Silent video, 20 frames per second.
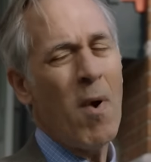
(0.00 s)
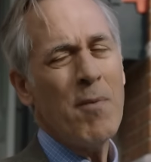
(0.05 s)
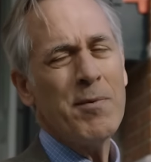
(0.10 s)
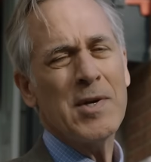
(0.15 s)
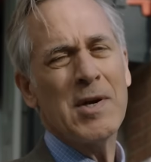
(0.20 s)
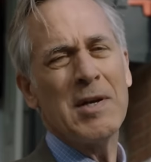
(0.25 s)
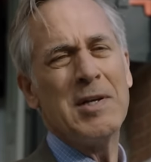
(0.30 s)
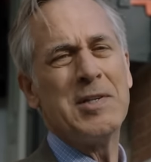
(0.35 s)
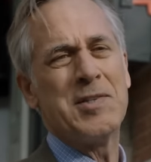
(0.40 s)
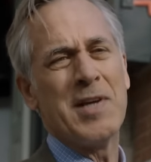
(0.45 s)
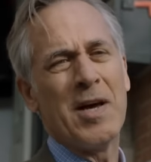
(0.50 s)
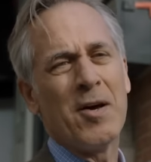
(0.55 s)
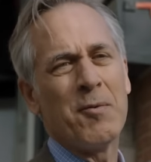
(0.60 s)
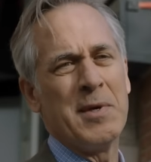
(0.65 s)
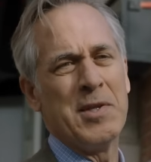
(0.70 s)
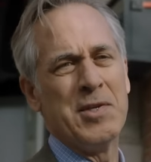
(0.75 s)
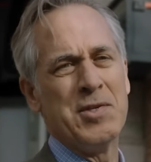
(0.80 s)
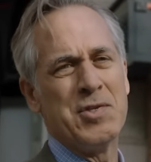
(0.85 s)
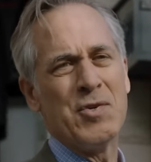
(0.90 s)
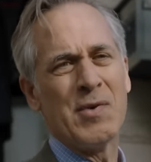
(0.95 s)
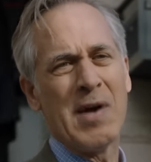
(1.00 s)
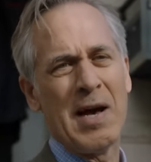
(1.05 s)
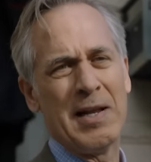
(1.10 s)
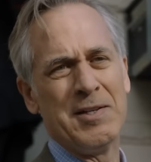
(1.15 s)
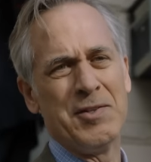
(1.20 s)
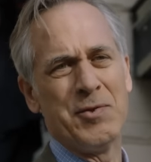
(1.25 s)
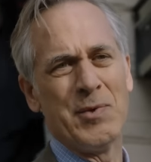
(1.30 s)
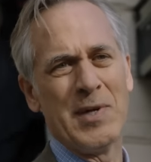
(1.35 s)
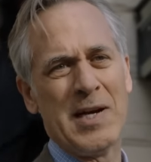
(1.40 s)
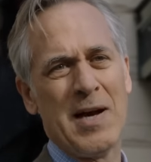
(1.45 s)
when were you going to tell me that you got
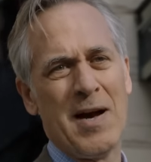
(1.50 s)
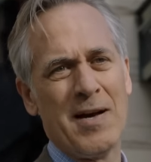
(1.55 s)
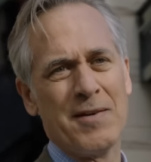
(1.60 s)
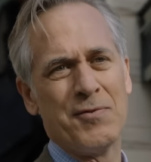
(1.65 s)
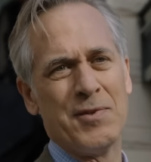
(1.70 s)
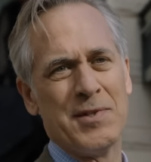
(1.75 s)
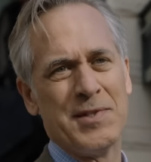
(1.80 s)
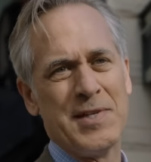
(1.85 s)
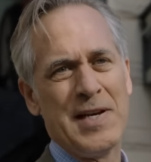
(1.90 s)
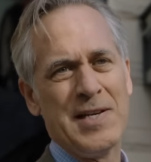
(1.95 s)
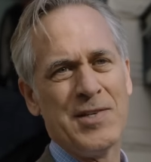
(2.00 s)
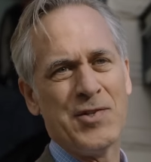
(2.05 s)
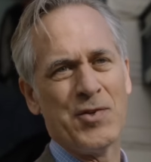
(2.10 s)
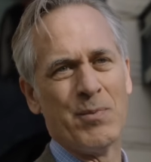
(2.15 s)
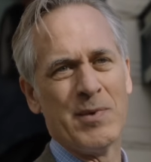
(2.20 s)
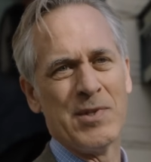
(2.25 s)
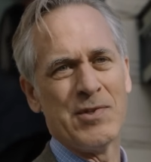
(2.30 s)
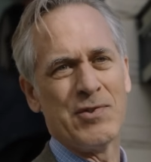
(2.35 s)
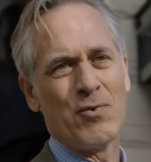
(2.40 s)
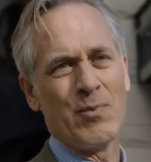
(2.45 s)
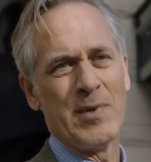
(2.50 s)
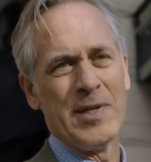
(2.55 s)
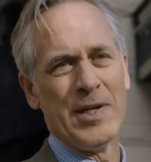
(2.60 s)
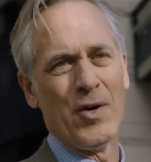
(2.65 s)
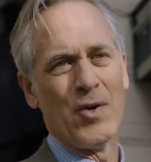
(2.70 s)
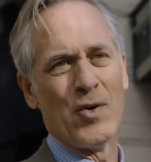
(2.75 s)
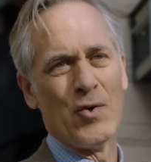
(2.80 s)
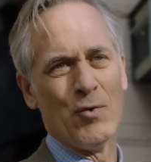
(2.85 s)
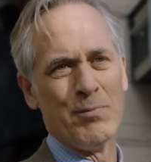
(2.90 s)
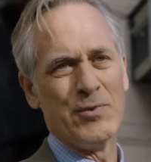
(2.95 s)
into a confrontation with Serena
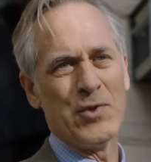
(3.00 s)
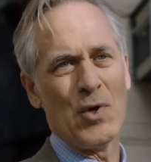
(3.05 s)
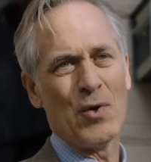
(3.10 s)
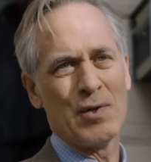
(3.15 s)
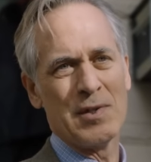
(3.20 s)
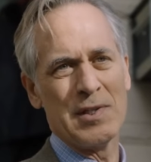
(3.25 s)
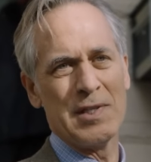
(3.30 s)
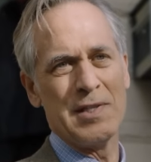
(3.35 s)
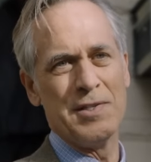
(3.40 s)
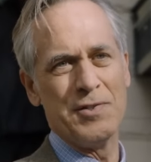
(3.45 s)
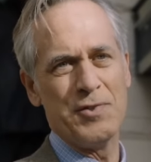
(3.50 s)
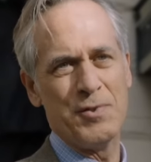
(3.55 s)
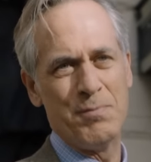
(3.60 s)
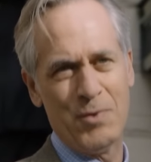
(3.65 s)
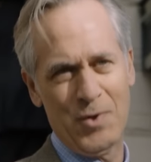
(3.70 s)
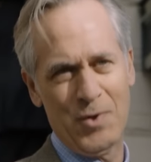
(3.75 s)
Holmes early this